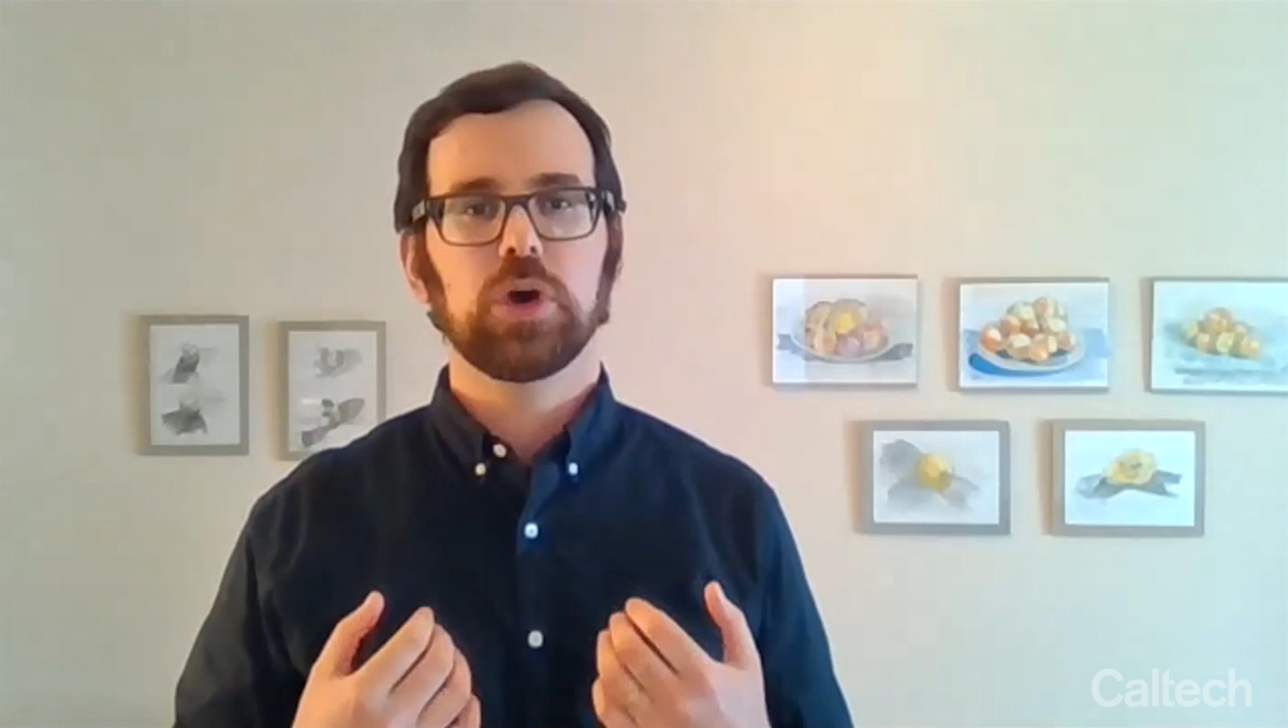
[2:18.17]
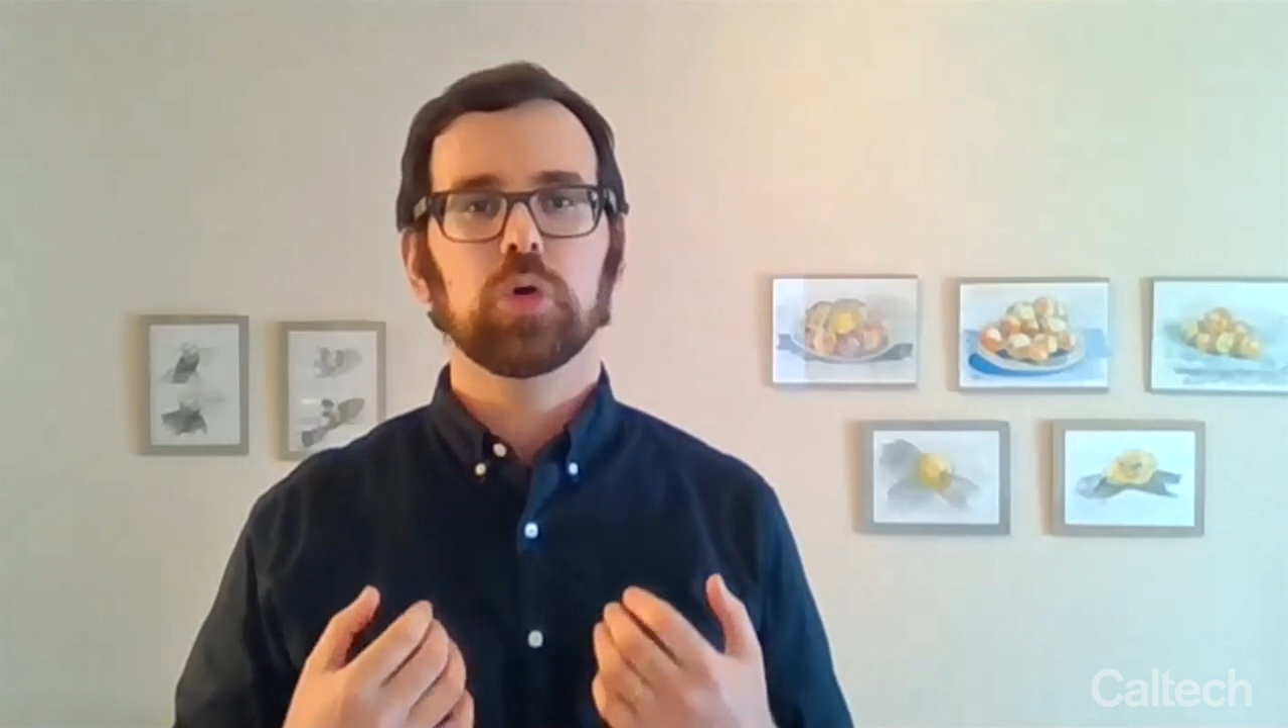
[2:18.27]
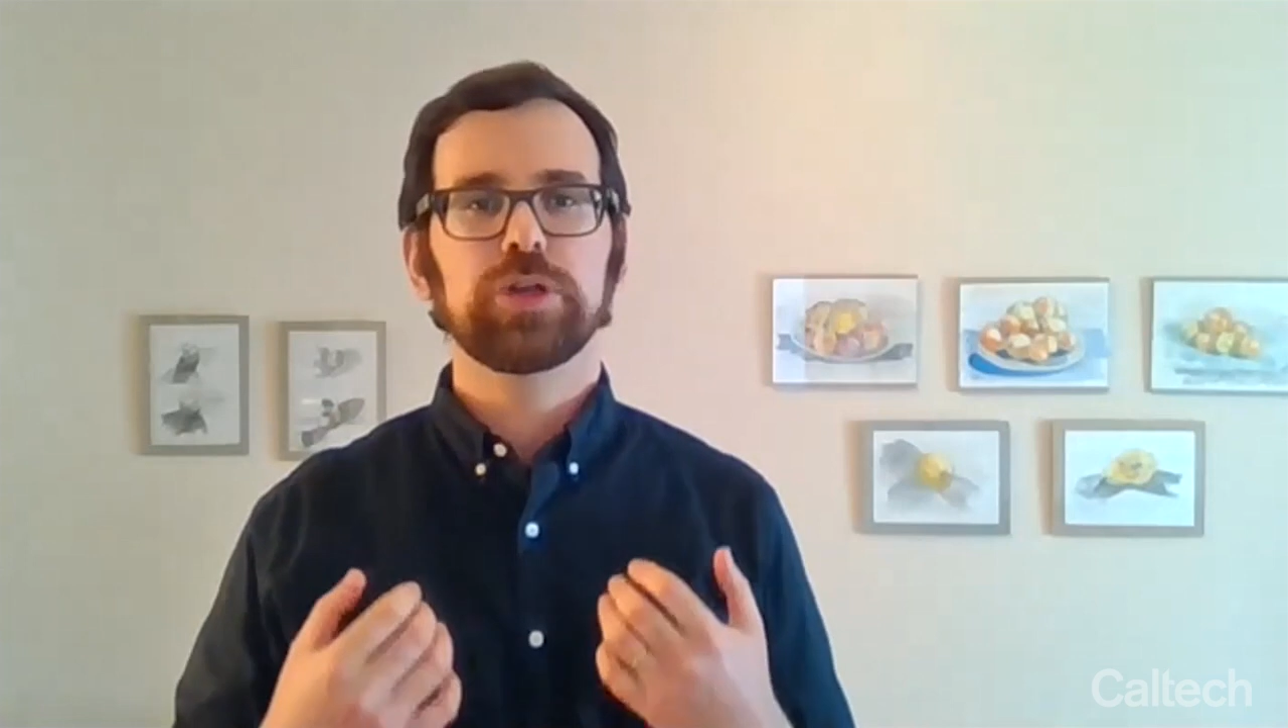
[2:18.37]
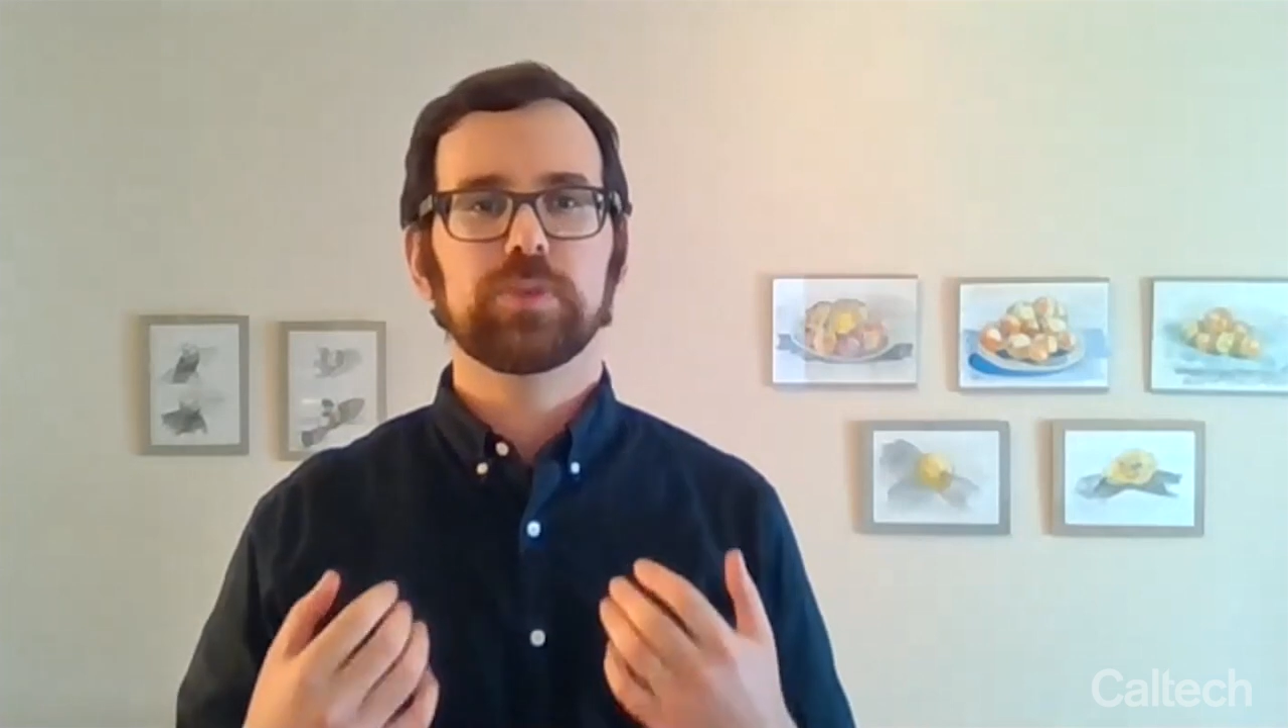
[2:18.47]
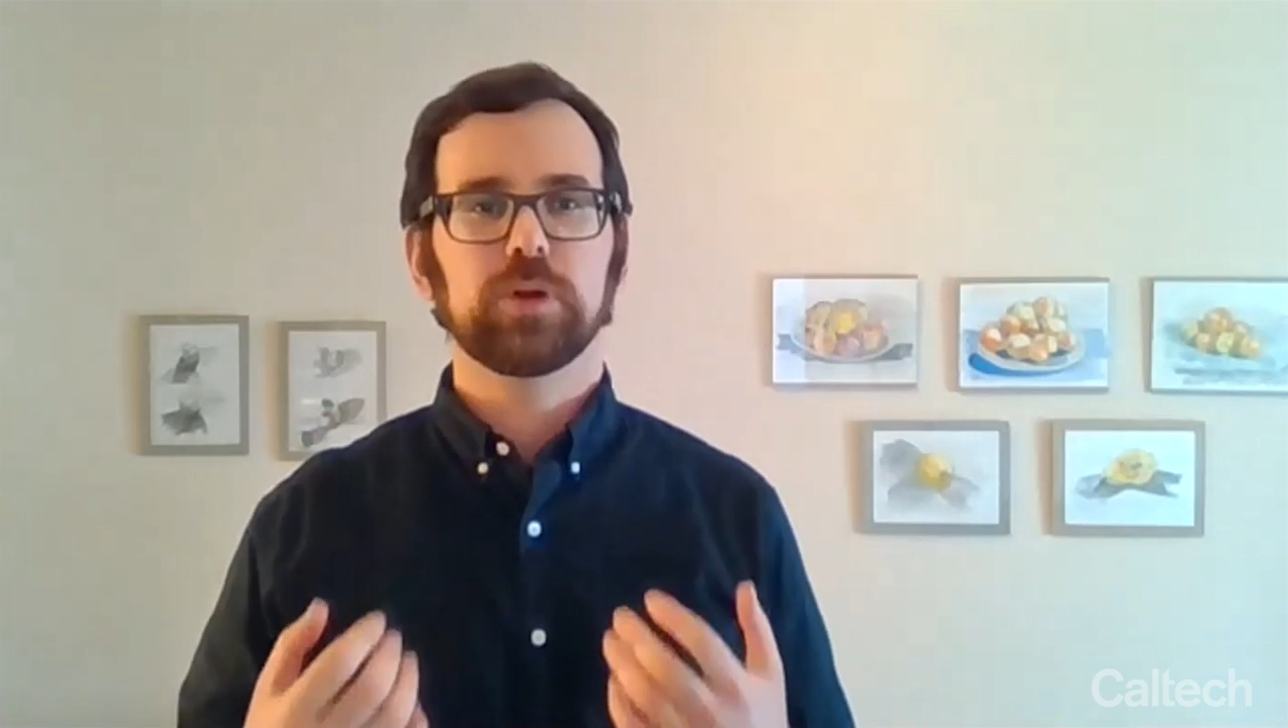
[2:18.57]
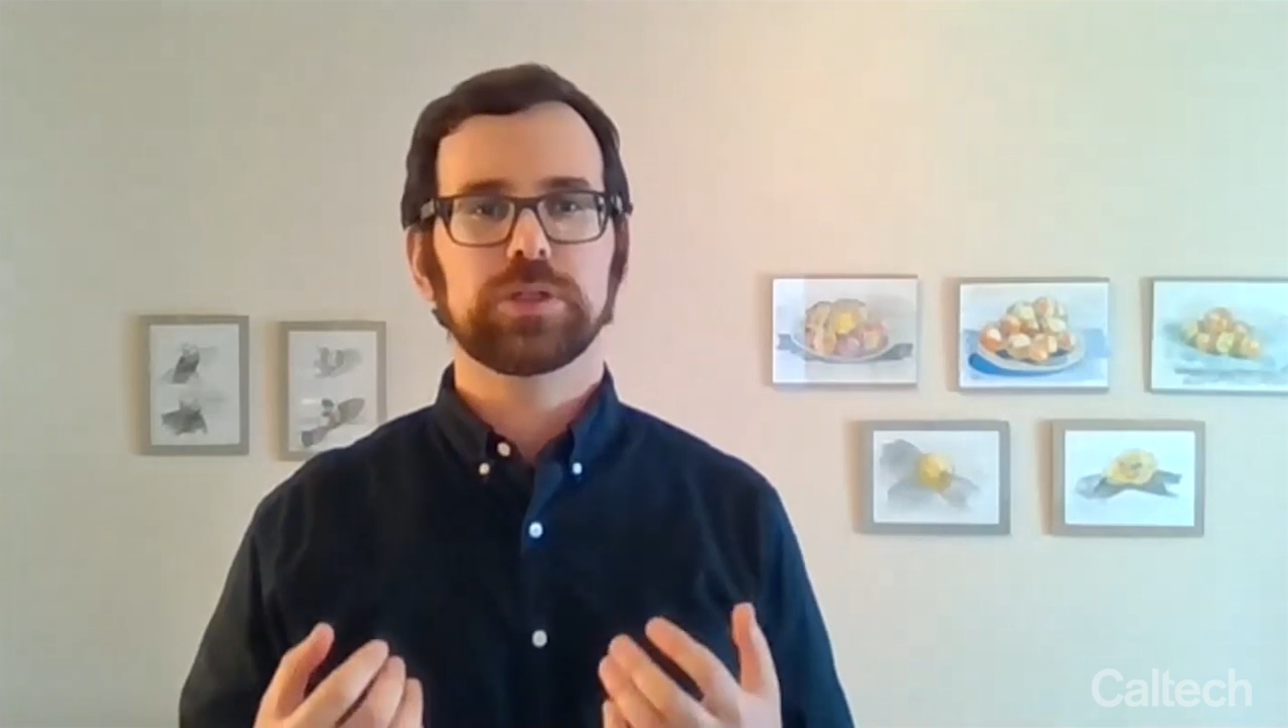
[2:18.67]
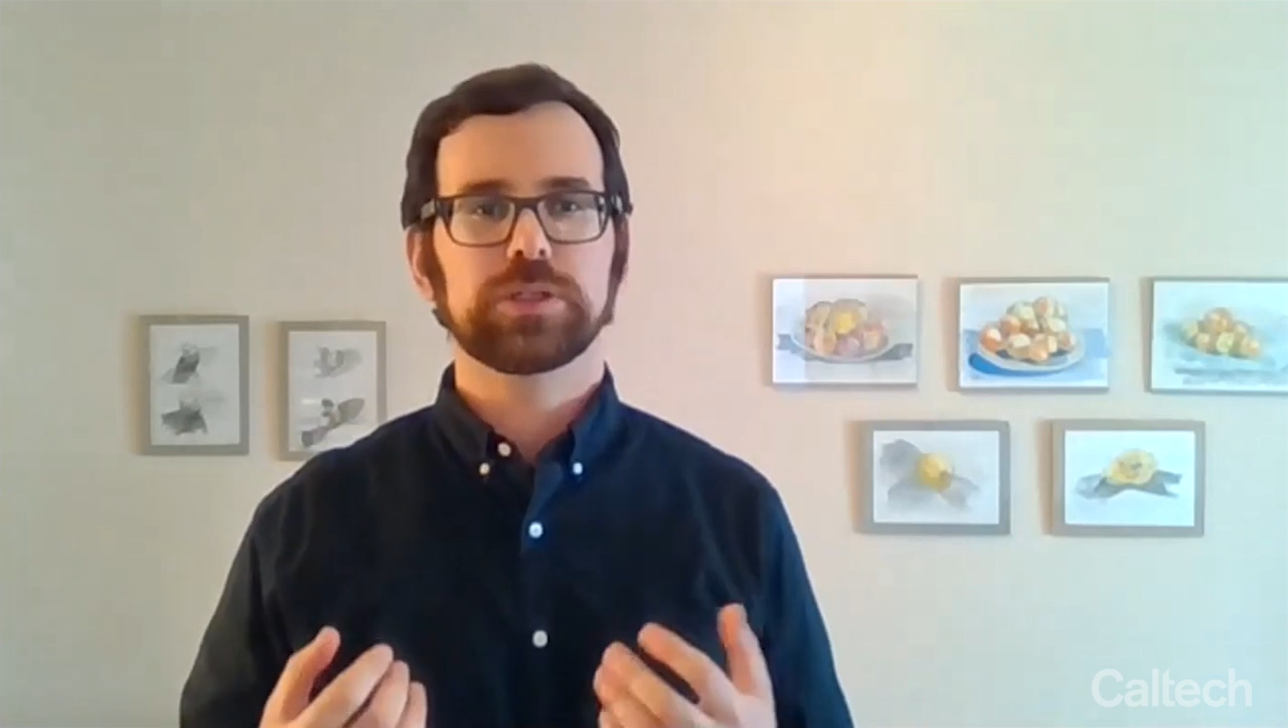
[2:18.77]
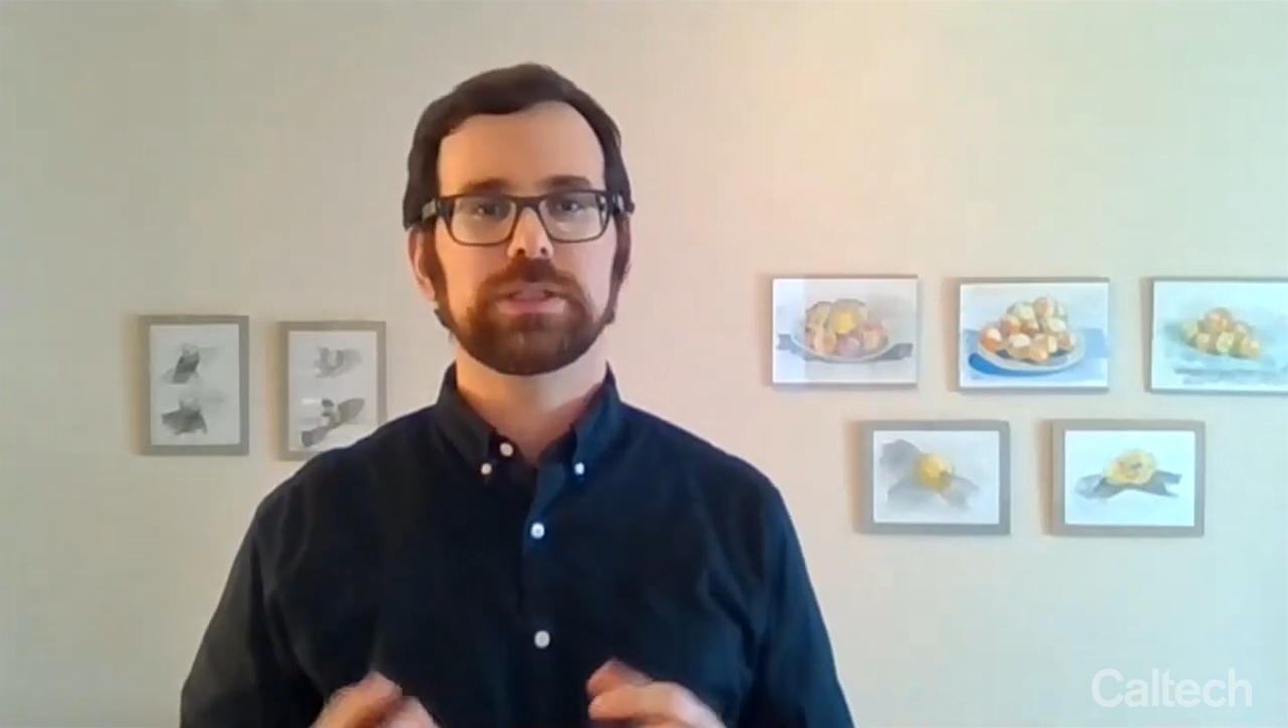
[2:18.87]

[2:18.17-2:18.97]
who deploys